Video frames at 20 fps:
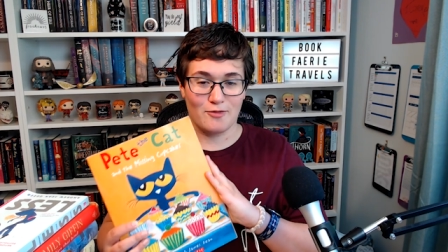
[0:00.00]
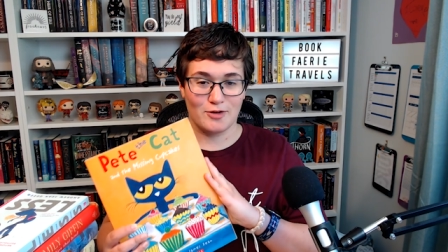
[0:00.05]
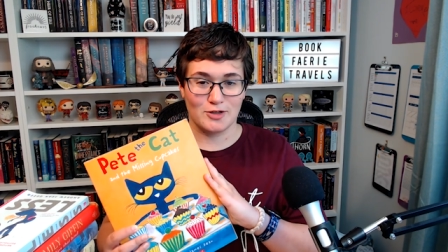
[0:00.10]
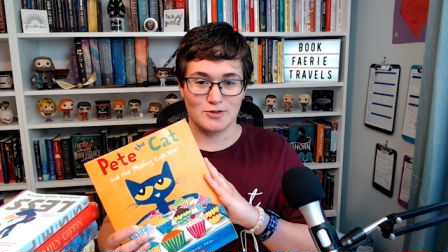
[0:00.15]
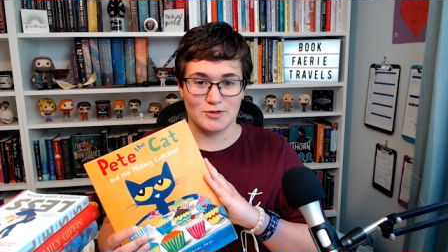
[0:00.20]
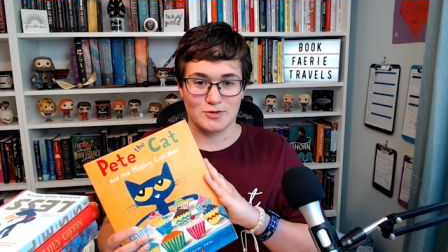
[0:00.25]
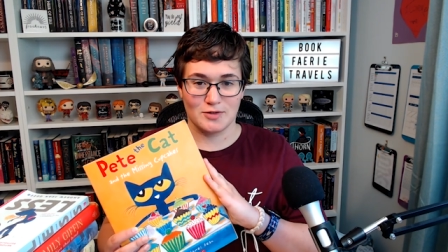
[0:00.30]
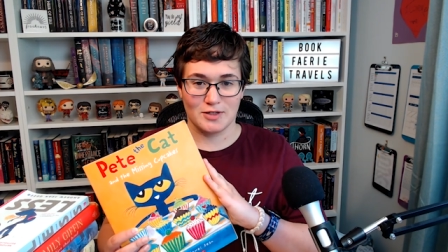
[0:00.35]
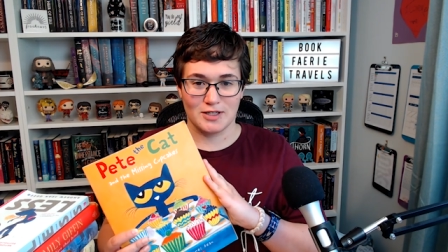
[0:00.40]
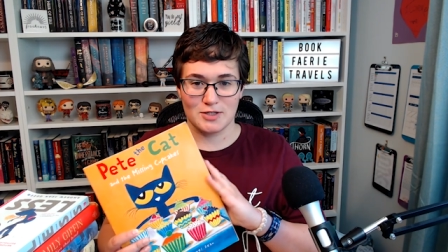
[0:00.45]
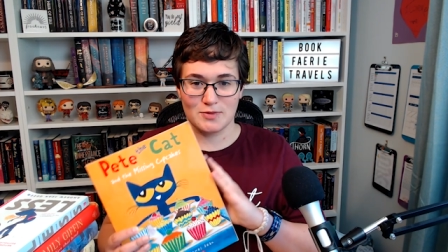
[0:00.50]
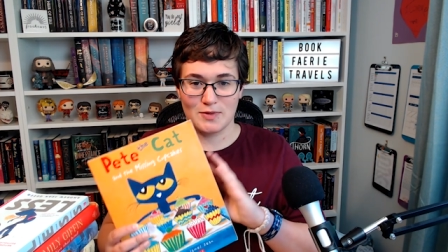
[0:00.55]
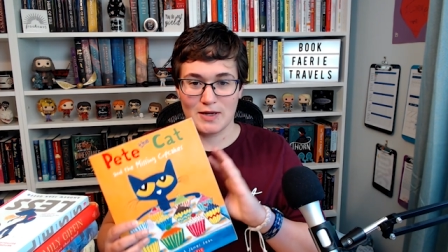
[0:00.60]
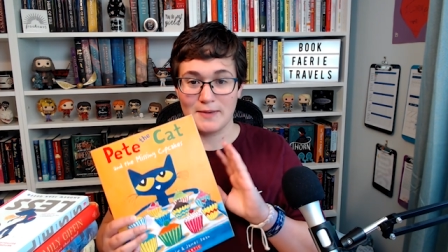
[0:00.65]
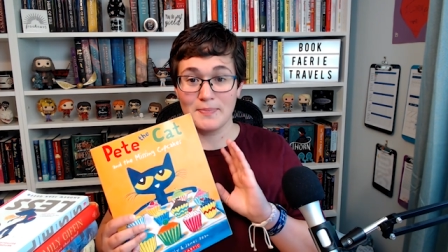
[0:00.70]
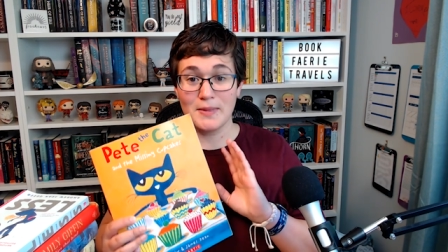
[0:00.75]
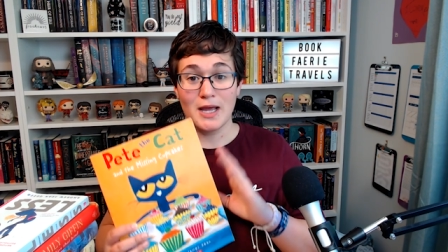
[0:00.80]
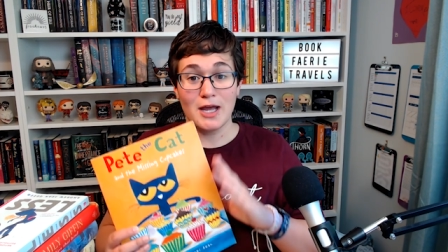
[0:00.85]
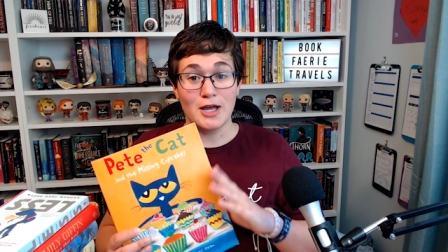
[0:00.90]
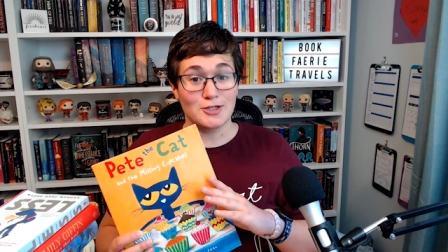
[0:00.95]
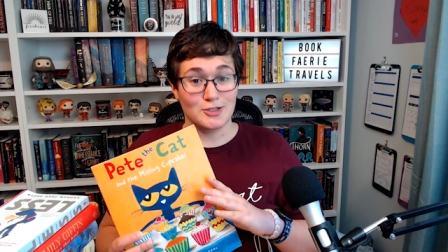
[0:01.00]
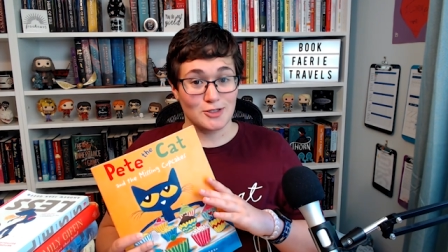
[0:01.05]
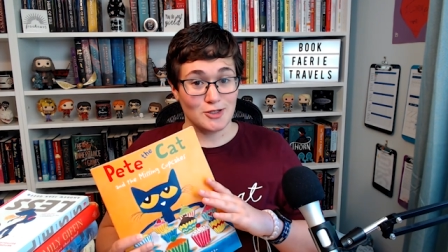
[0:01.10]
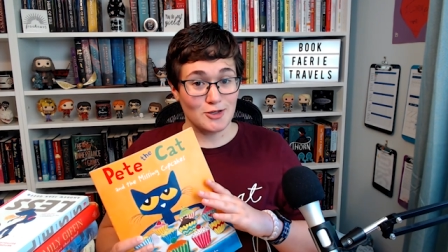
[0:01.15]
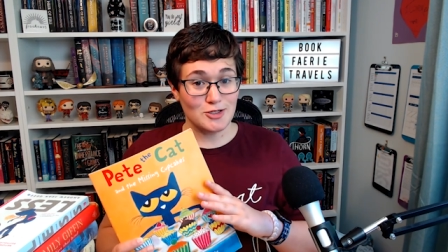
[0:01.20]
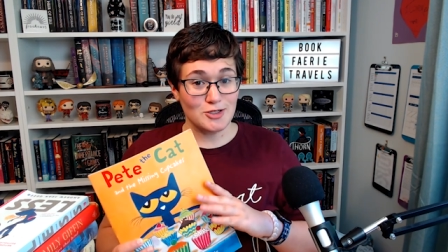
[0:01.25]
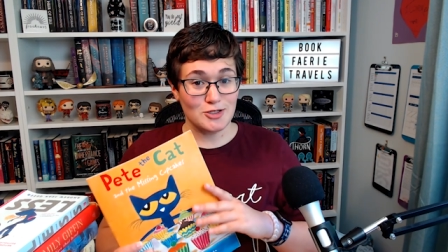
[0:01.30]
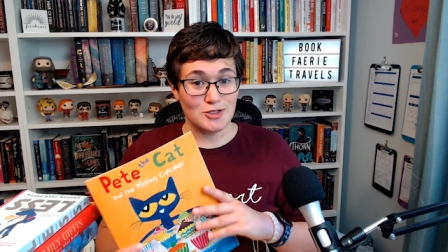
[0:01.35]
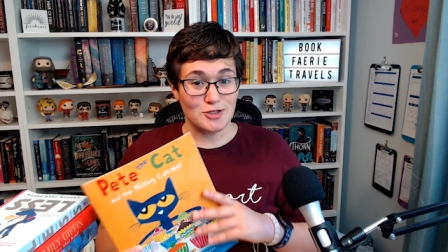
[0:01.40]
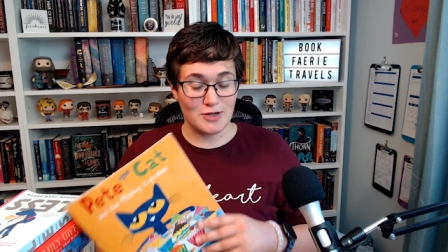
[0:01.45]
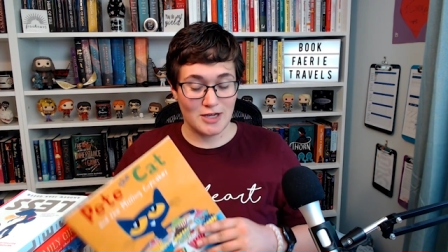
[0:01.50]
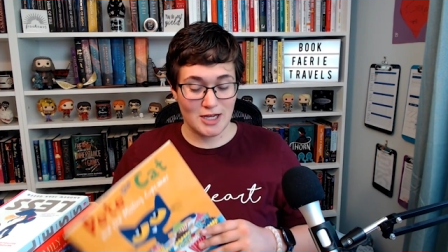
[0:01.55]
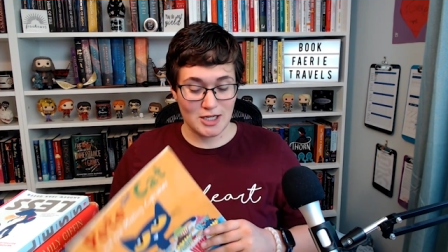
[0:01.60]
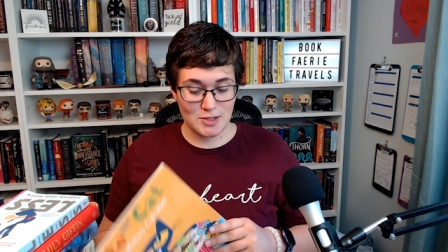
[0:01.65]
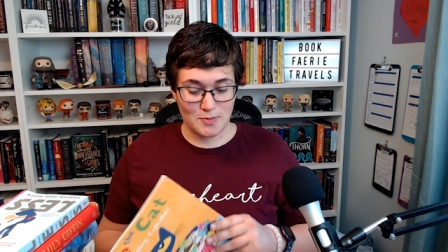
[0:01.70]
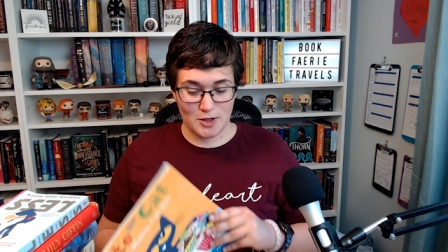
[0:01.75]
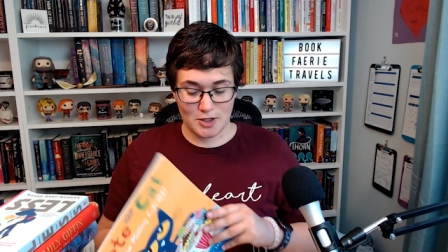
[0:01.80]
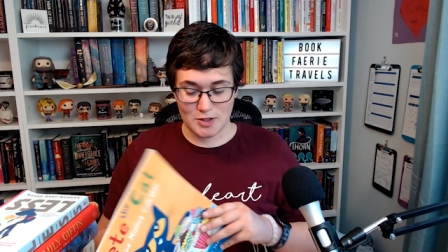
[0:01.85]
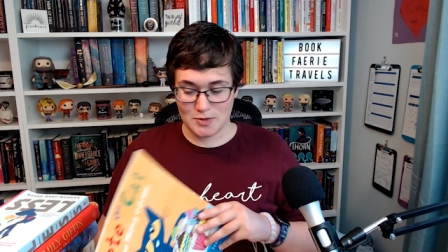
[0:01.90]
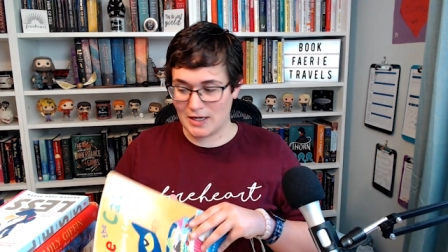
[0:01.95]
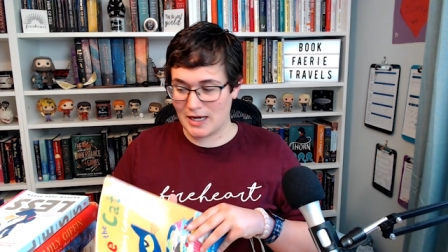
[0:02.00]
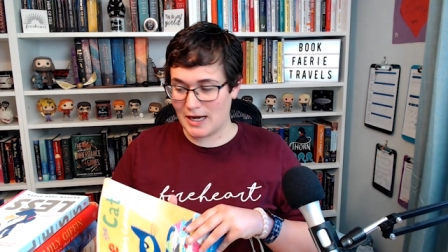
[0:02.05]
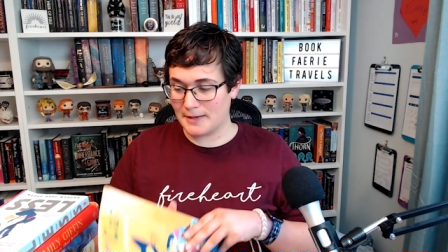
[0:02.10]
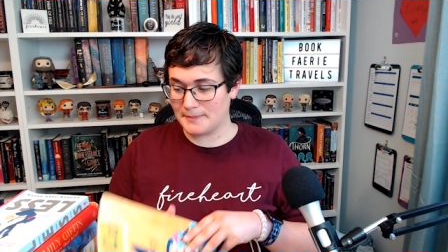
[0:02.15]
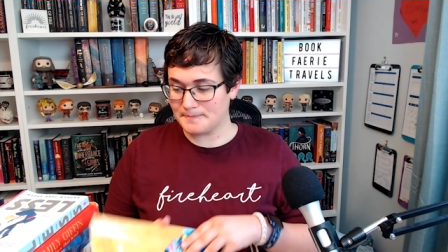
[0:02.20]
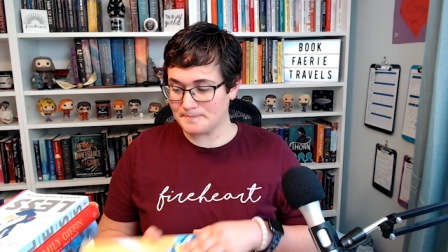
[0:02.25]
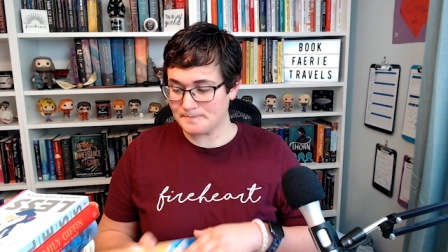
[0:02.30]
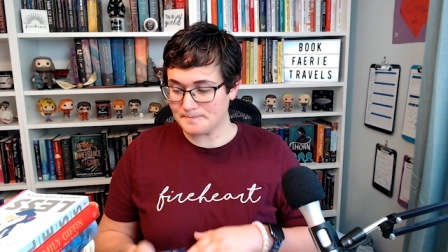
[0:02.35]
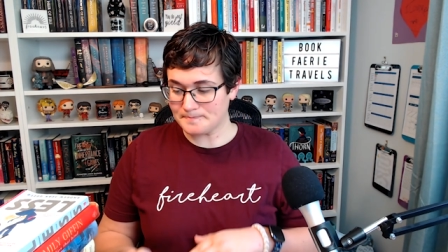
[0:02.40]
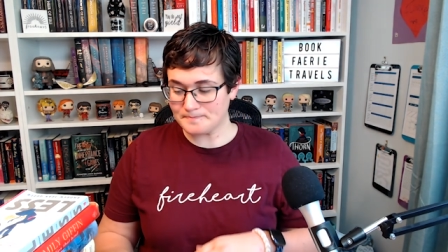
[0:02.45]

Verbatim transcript: which was really sweet. So those are the 2 kids' books we got.